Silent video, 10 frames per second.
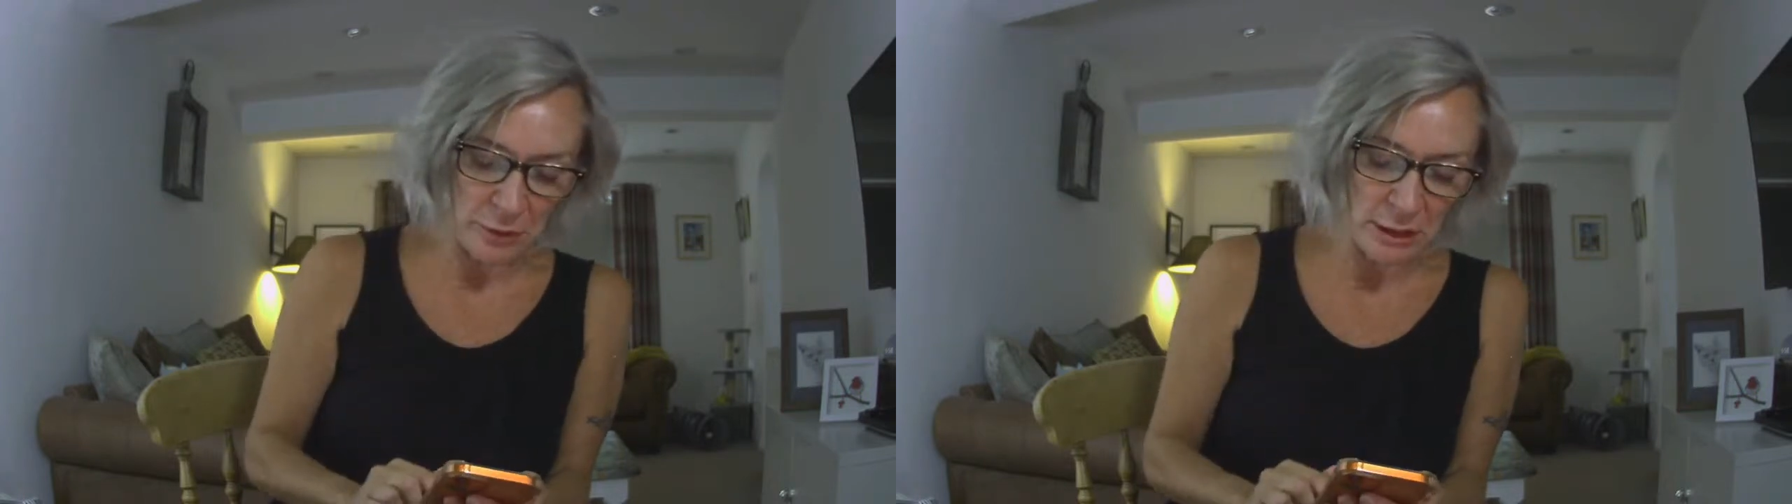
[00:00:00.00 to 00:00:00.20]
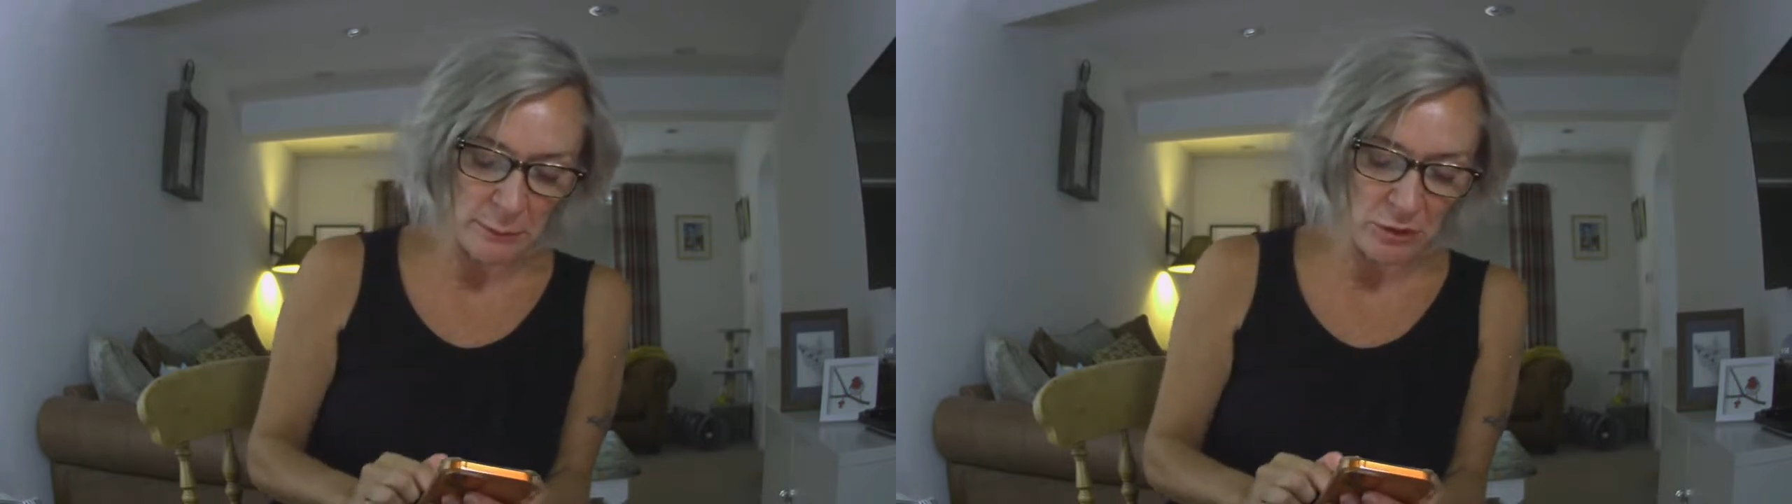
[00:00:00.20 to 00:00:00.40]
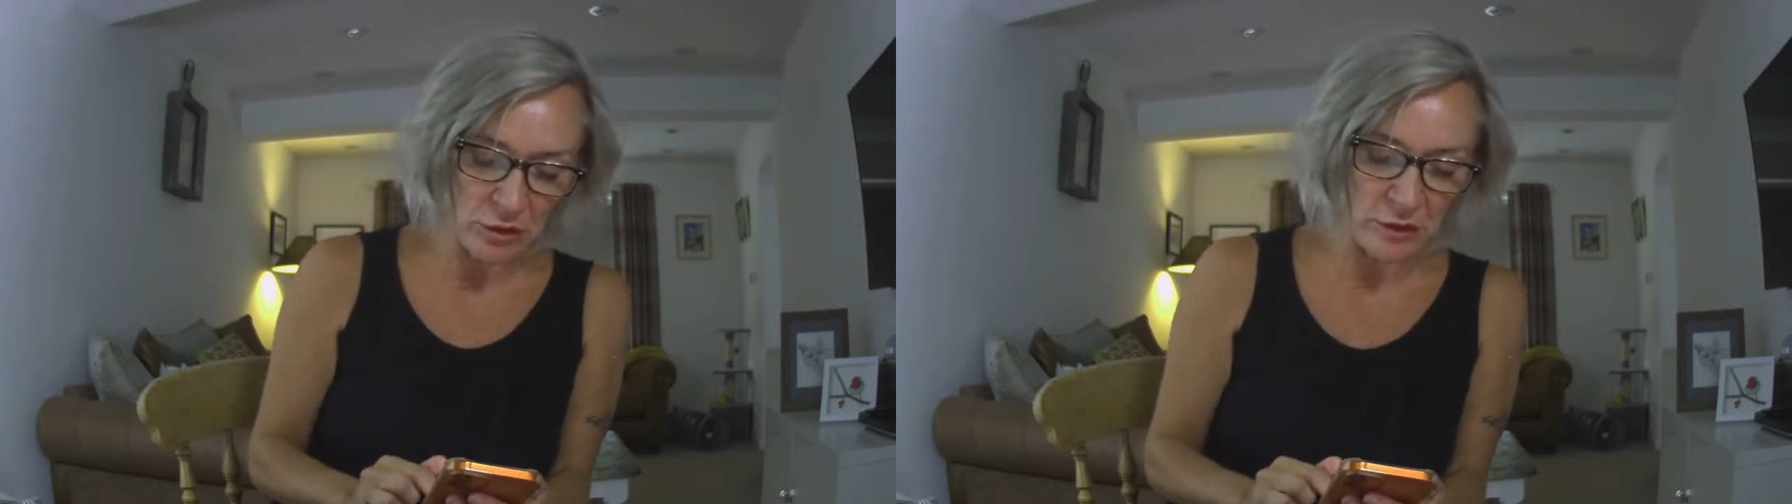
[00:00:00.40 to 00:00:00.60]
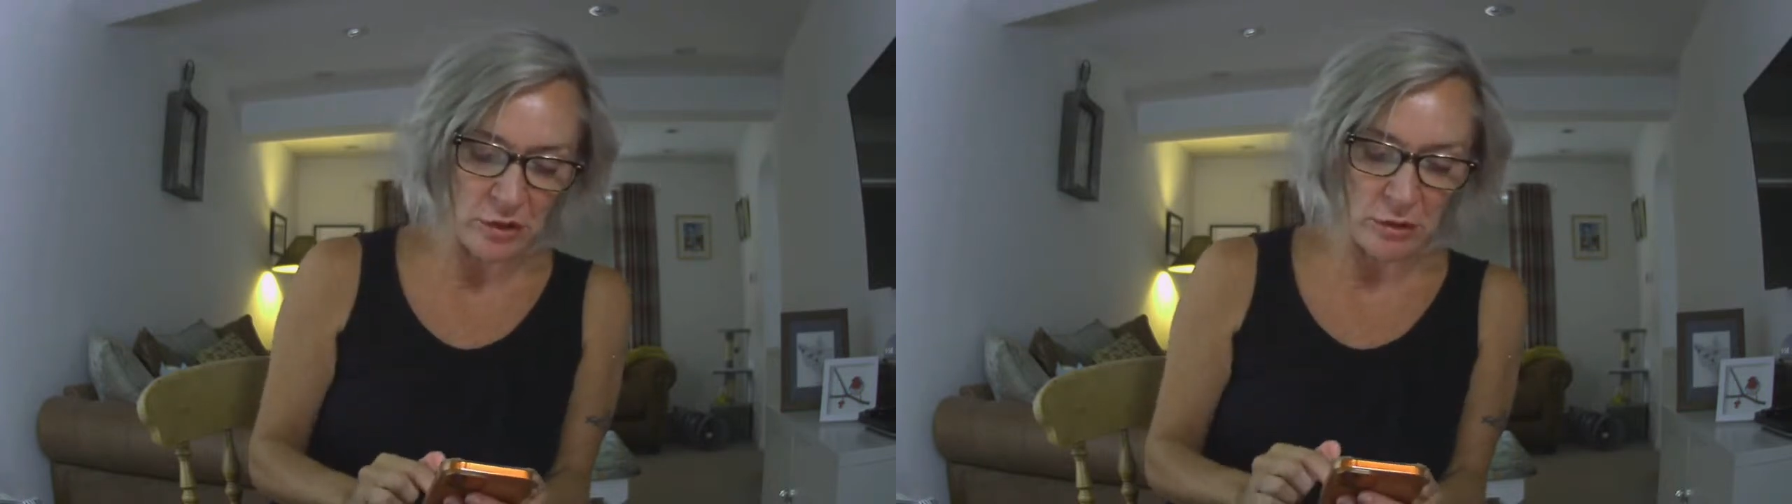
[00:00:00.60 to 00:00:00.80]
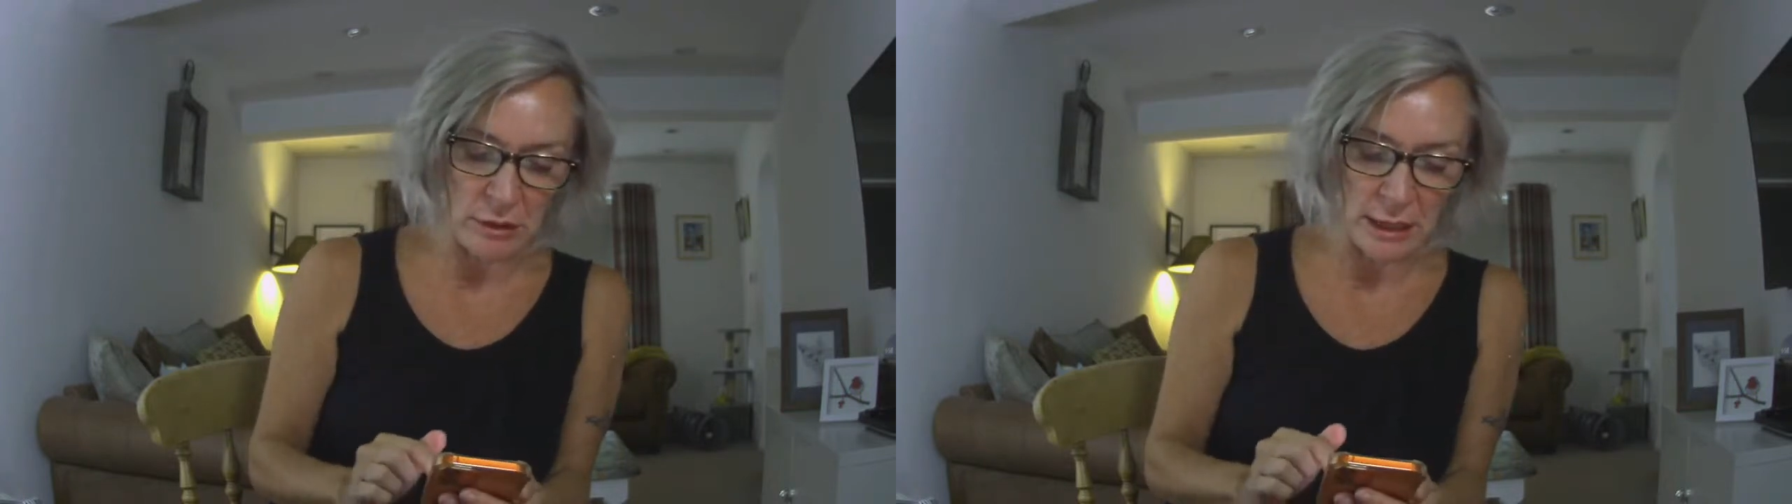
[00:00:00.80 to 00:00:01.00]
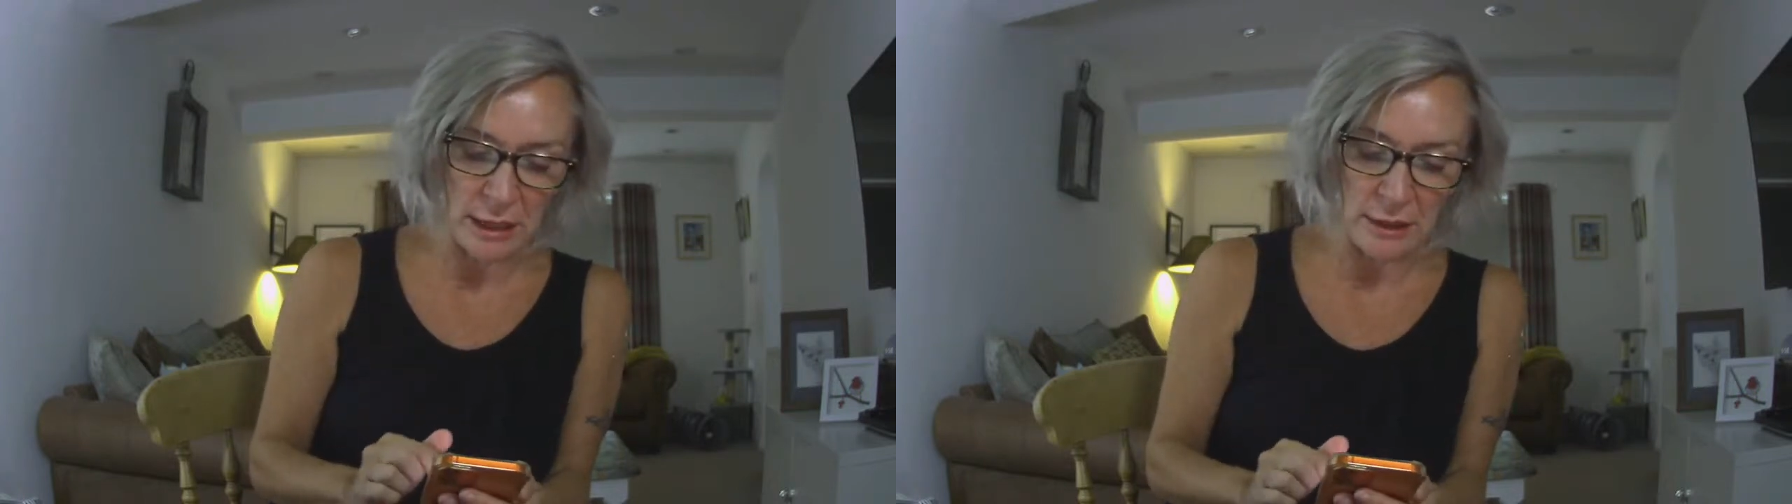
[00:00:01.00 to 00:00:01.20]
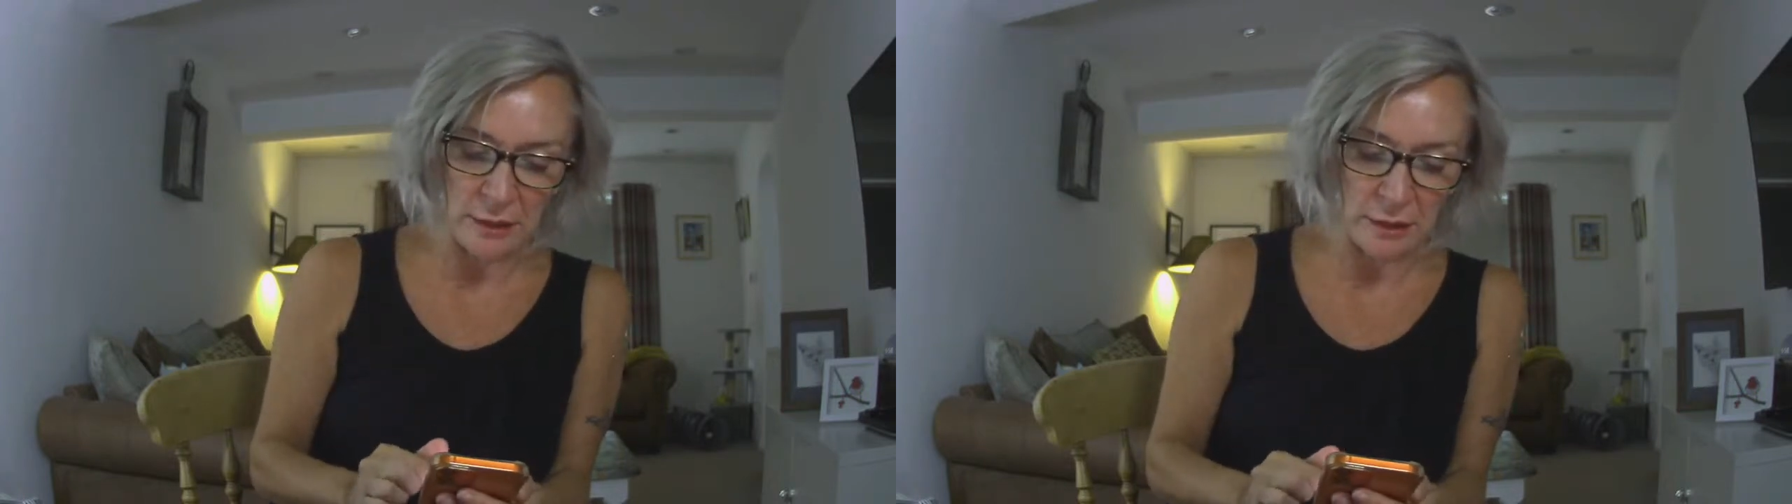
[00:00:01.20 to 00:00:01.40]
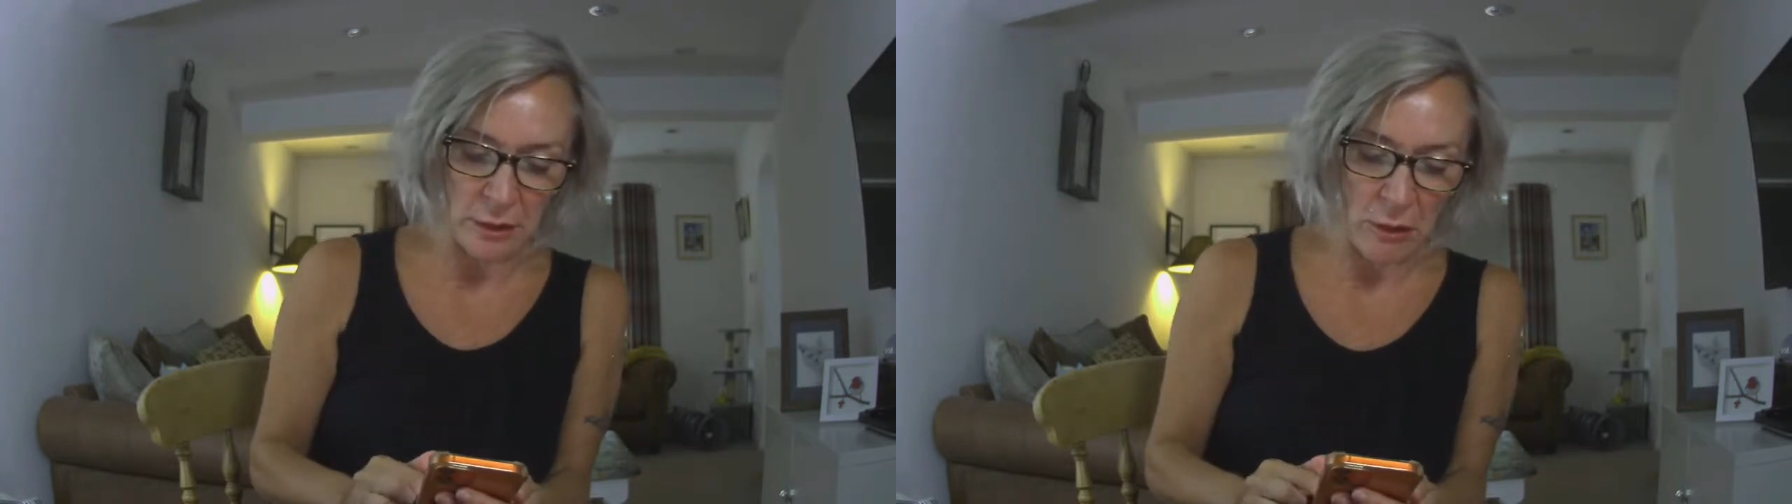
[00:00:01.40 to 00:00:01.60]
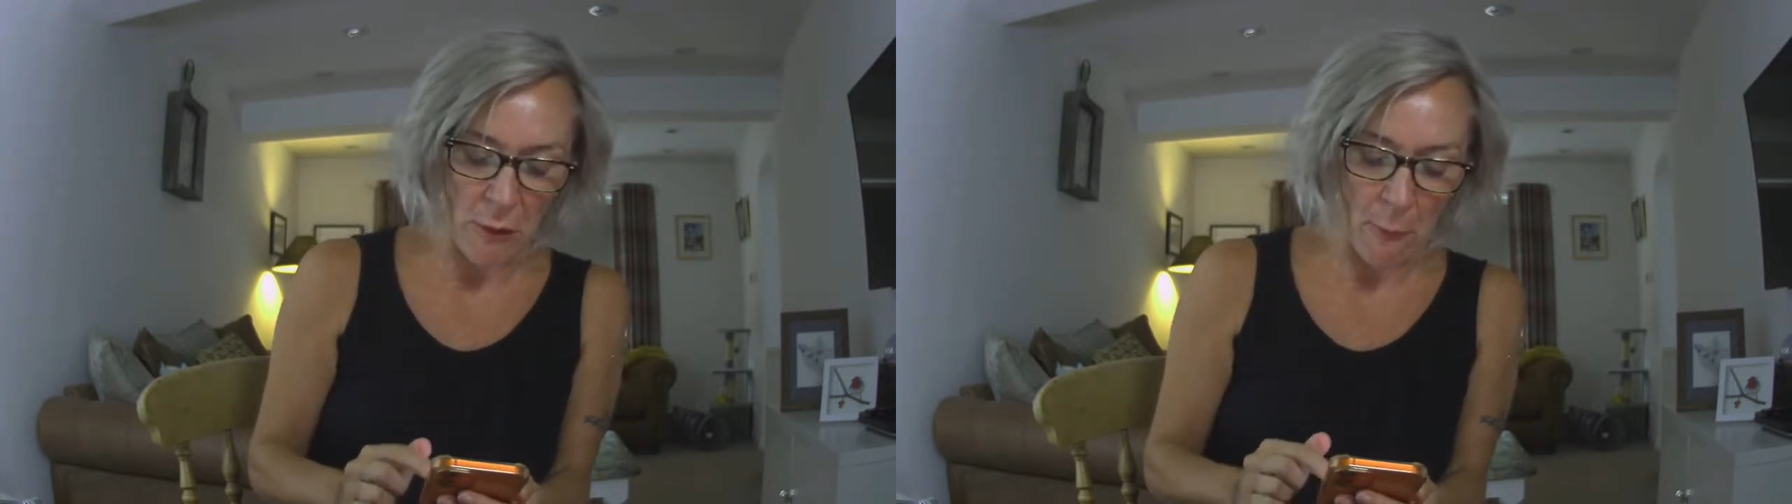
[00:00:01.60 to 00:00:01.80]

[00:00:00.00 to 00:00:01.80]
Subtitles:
So let me just do this.